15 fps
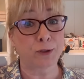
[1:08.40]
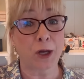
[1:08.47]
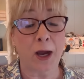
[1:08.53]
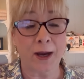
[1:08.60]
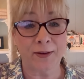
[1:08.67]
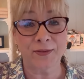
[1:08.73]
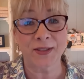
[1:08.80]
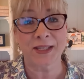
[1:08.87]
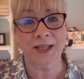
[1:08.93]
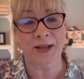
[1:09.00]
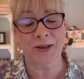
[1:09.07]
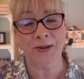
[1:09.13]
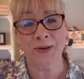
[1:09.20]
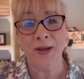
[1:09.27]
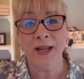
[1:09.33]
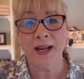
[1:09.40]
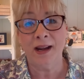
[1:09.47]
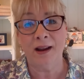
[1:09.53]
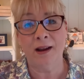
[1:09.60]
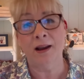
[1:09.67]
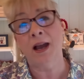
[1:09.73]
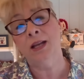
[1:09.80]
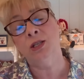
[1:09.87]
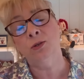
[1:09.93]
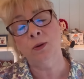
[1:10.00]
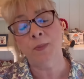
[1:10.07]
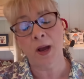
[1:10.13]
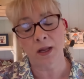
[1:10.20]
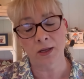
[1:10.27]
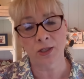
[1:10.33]
off, so uh, I do
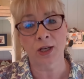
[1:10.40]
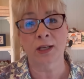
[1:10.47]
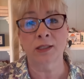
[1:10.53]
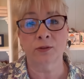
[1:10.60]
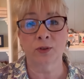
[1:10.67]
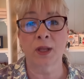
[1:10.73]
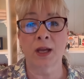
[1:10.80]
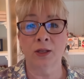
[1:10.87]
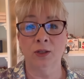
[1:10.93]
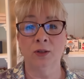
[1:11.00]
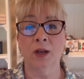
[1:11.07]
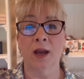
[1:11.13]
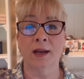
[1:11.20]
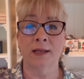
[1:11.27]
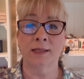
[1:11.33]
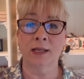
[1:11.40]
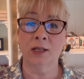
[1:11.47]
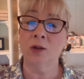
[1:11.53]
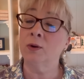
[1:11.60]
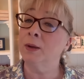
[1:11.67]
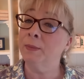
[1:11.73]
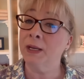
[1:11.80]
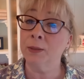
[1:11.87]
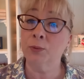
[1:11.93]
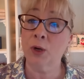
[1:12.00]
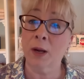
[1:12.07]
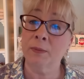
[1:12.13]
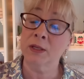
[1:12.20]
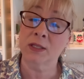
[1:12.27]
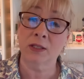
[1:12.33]
apologize for that, you guys. I know I made a
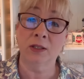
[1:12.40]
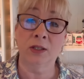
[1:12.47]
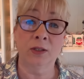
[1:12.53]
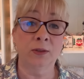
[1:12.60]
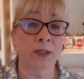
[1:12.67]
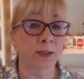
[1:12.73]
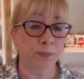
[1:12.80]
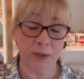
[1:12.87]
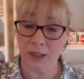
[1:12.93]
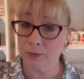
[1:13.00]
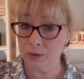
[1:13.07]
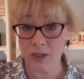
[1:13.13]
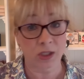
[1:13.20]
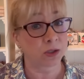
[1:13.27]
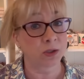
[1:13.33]
promise to do it, but it was